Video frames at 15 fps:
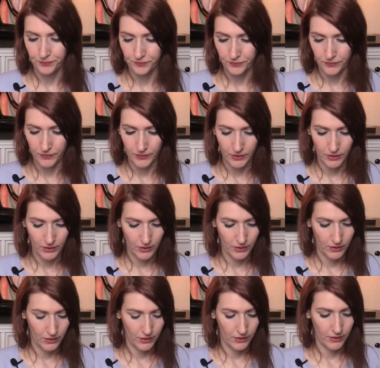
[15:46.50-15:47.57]

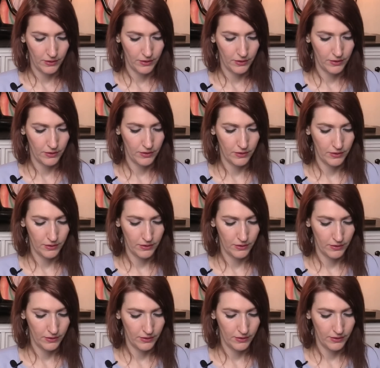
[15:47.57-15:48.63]

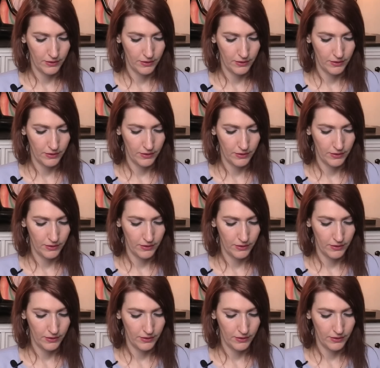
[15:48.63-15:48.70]
[no speech]